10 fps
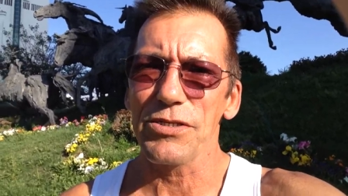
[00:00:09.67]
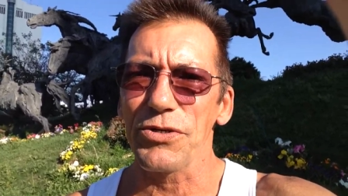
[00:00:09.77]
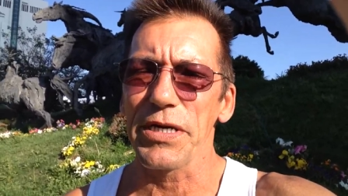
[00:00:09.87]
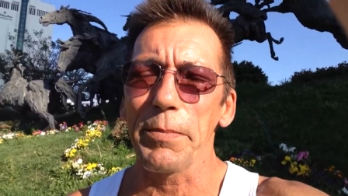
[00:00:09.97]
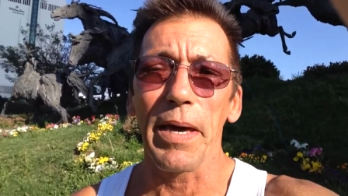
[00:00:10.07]
So
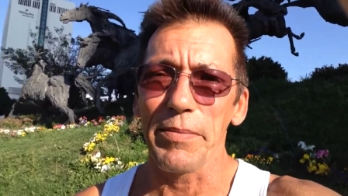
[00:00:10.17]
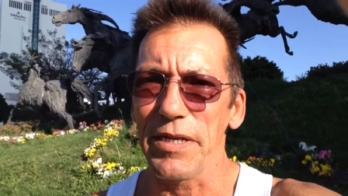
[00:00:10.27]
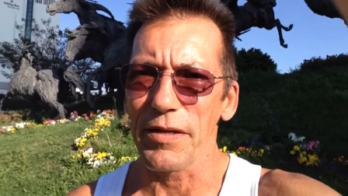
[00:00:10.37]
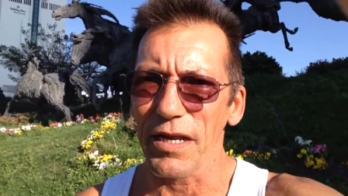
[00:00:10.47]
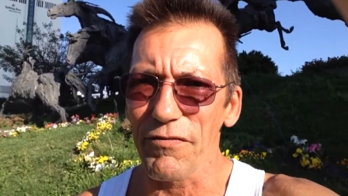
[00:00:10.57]
you can maybe
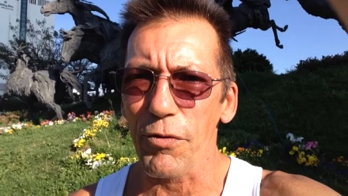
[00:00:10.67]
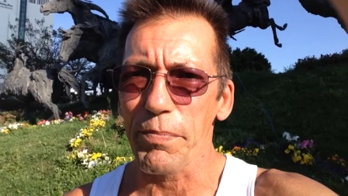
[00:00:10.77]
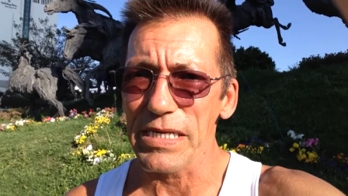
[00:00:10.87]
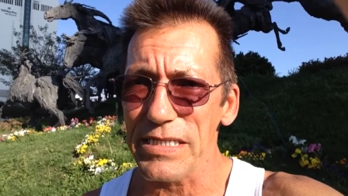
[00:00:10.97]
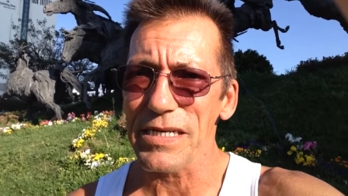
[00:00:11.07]
deliver
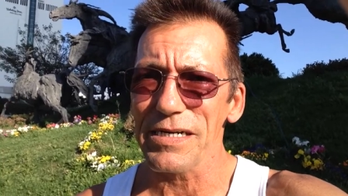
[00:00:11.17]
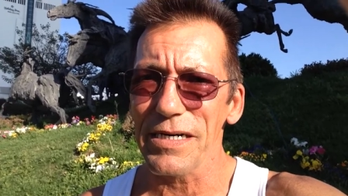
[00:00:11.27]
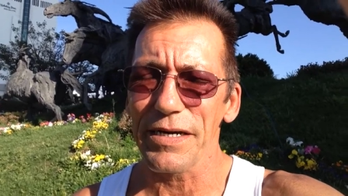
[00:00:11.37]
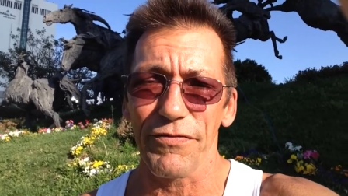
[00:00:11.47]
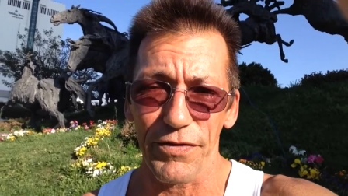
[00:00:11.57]

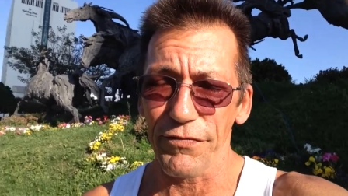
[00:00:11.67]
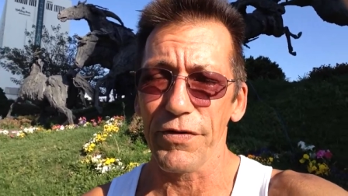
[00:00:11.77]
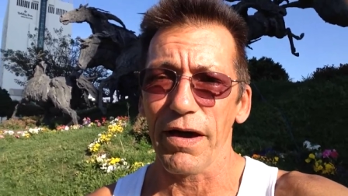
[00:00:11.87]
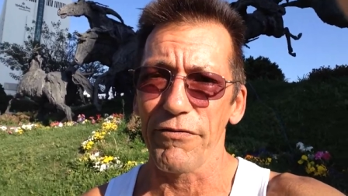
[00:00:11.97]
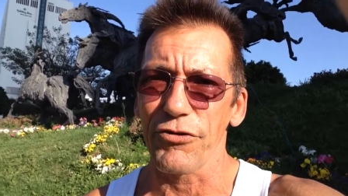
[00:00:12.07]
pizza if, if
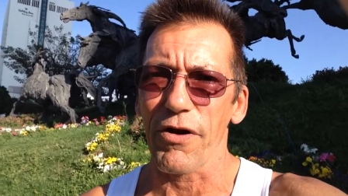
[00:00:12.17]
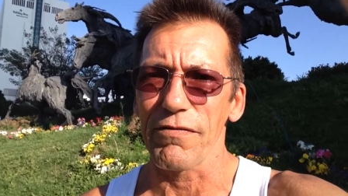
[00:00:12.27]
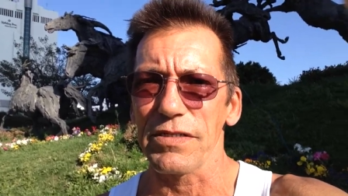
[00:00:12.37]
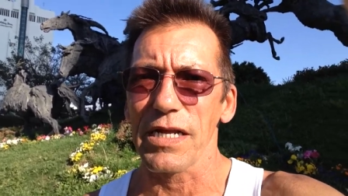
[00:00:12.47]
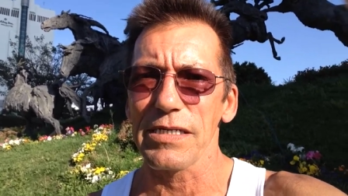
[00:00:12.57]
you have your
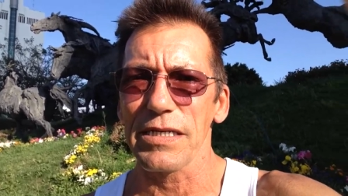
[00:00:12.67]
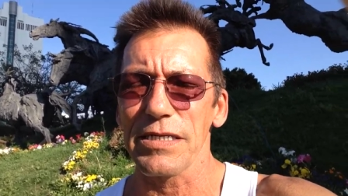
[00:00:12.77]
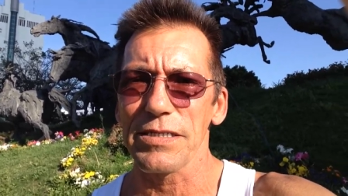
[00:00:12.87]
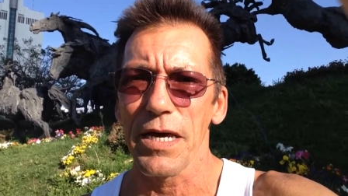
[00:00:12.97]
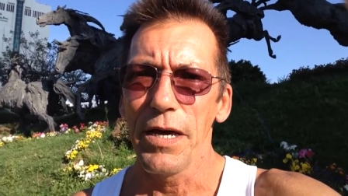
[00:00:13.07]
driver's license.